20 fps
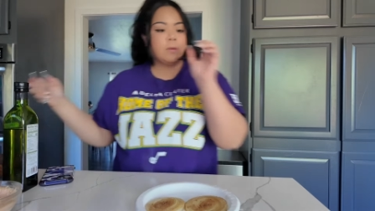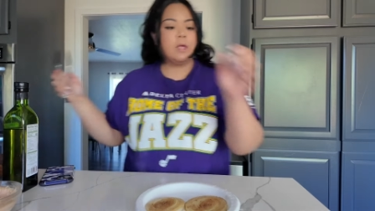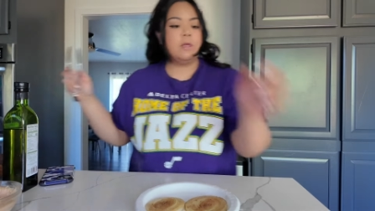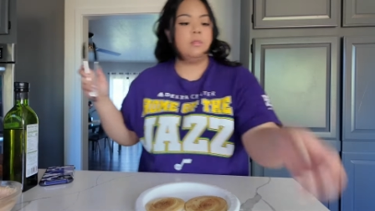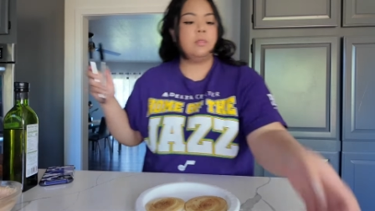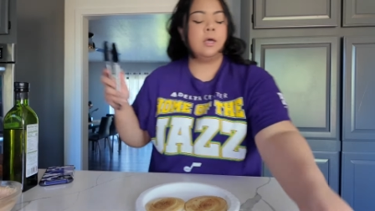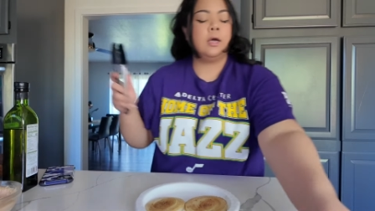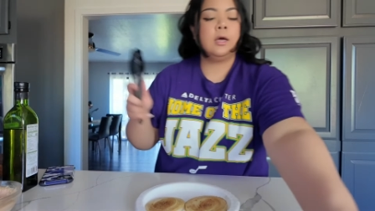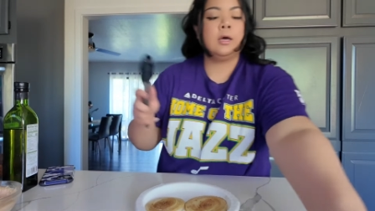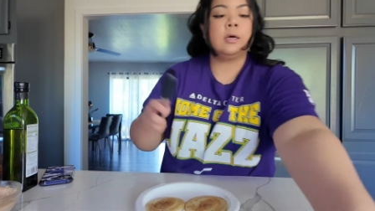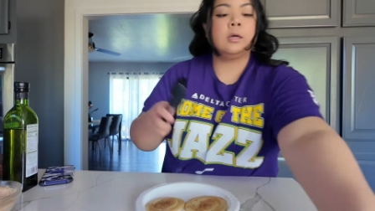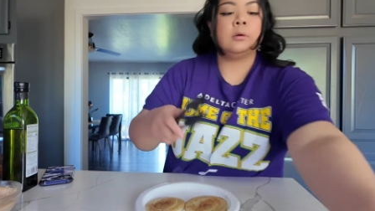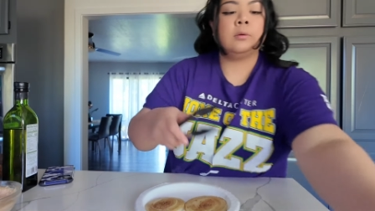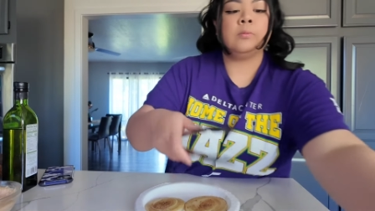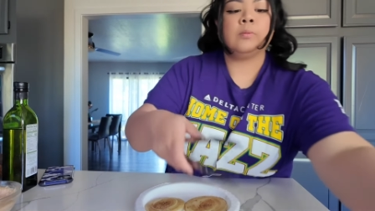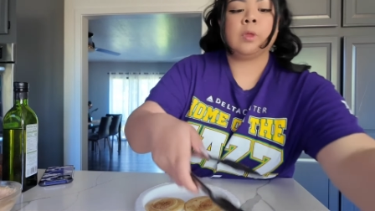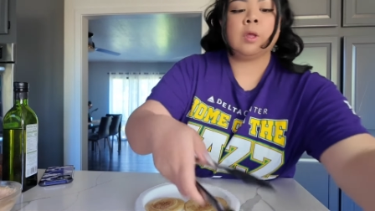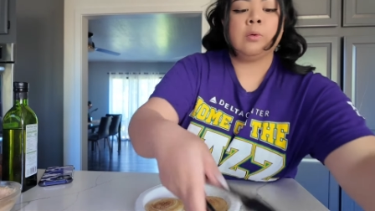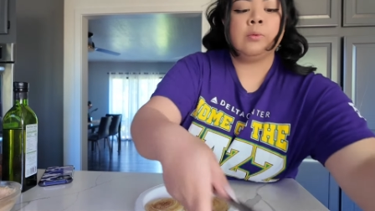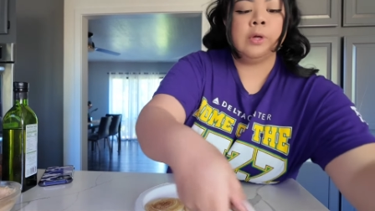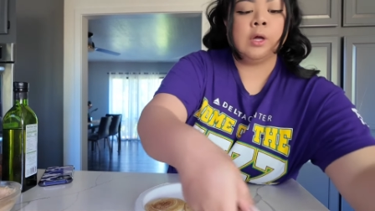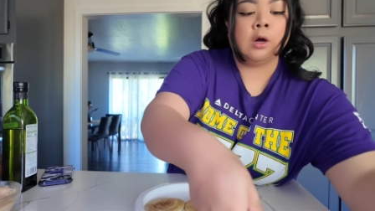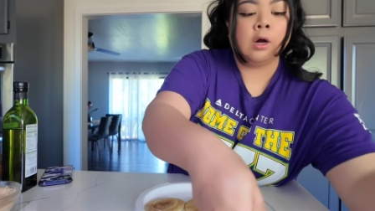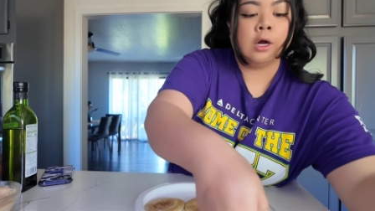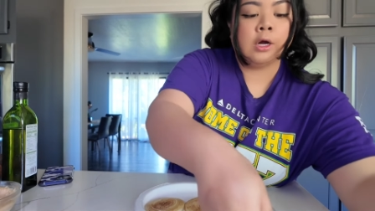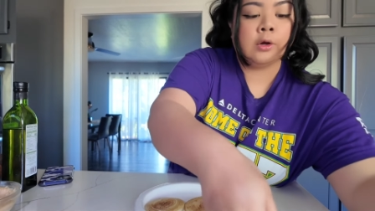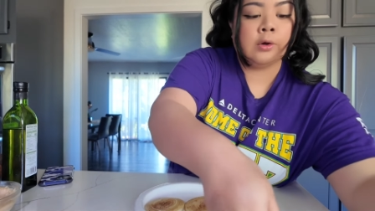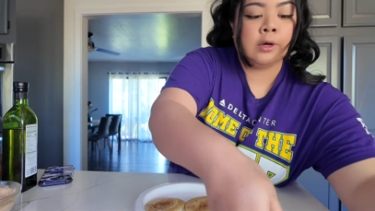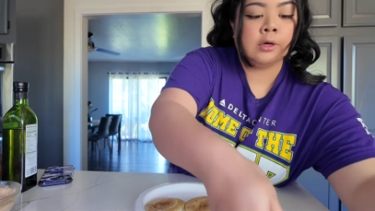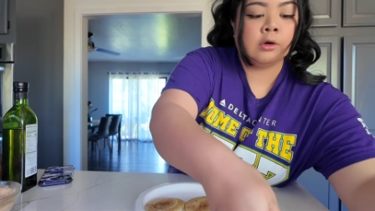And then we
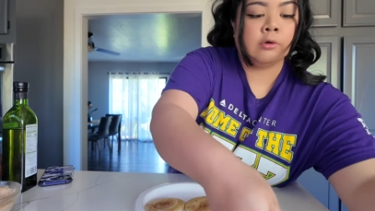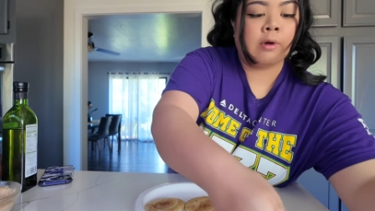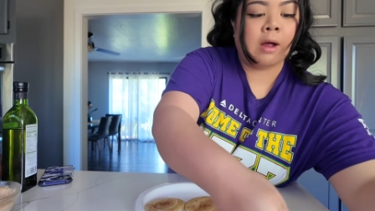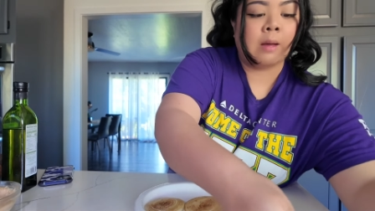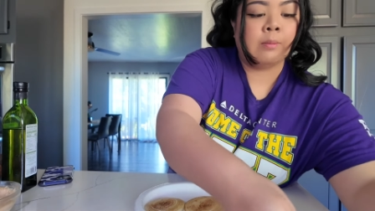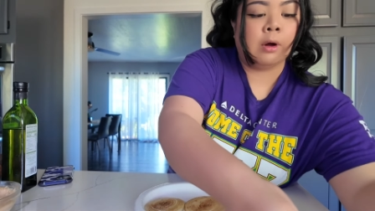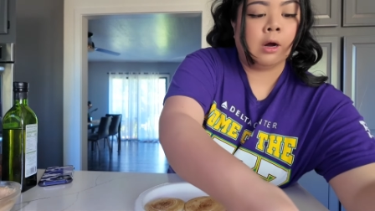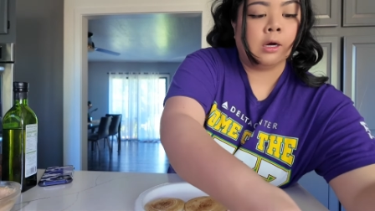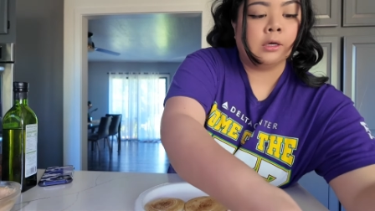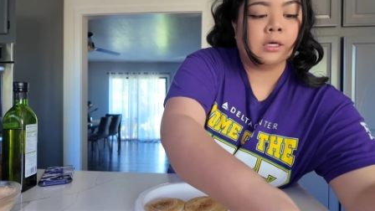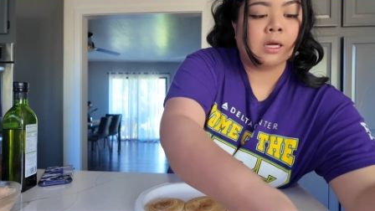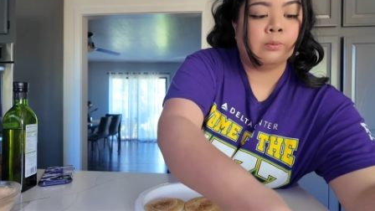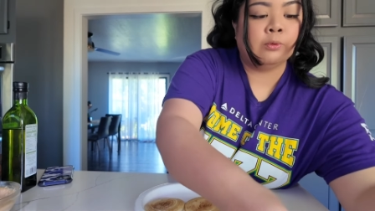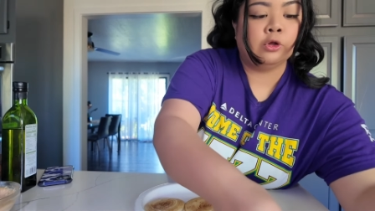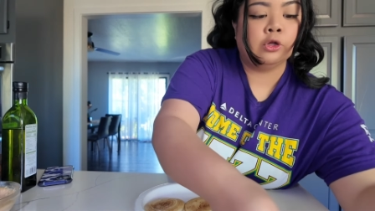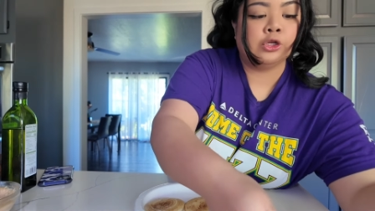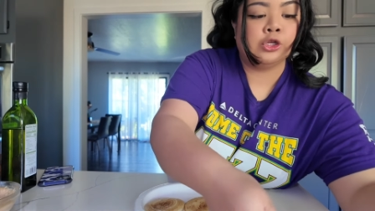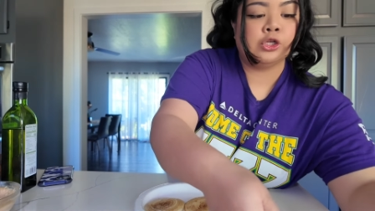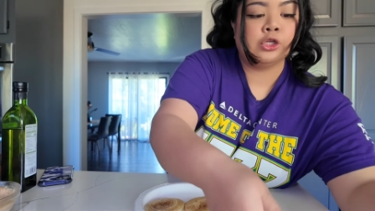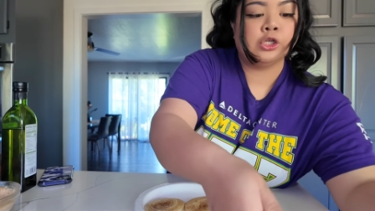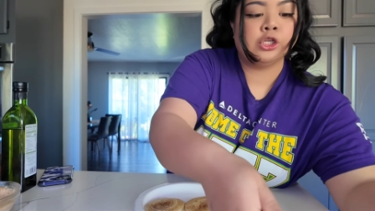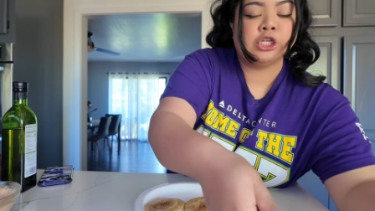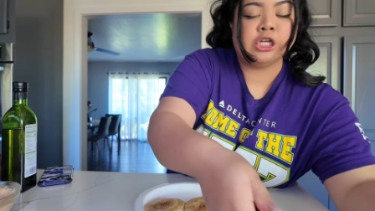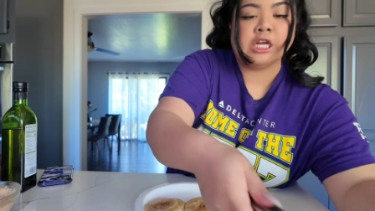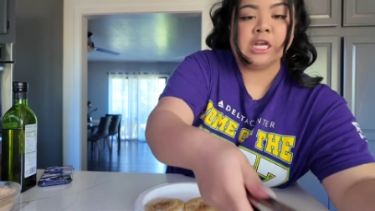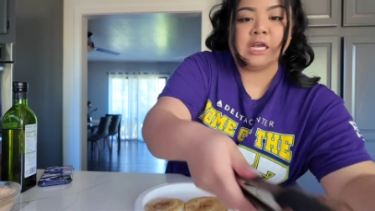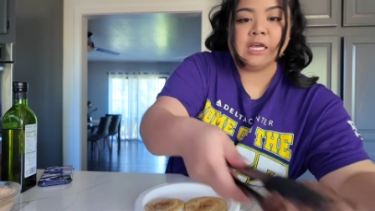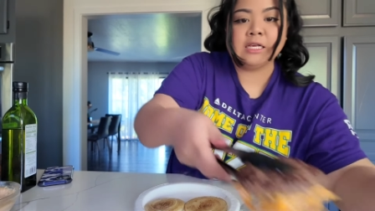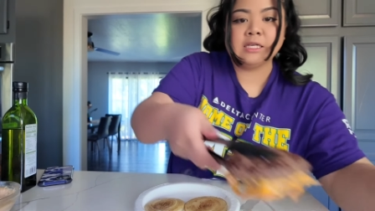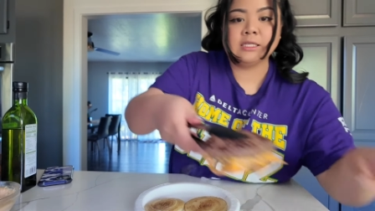are going to grab our double
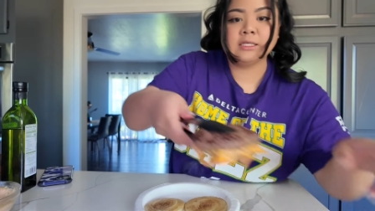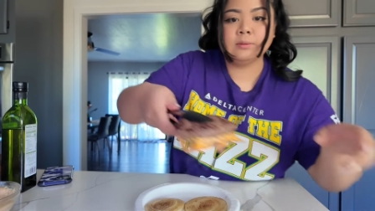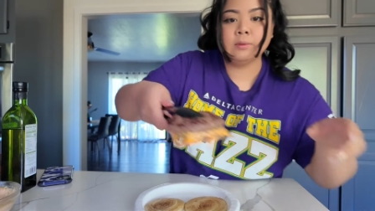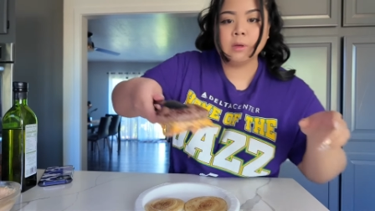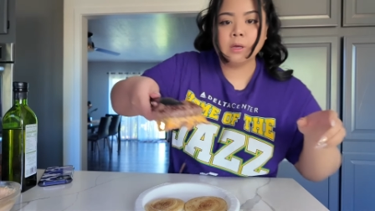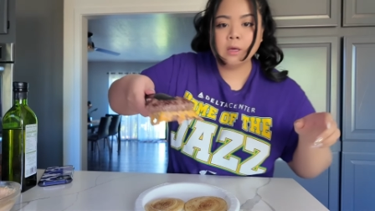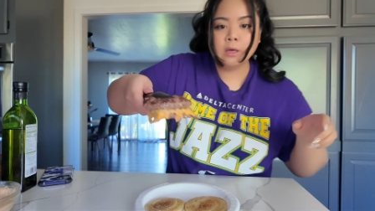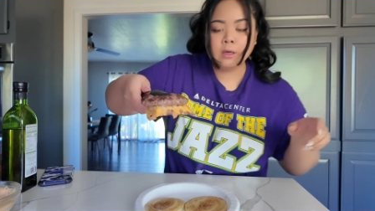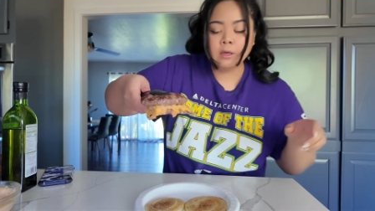cheese,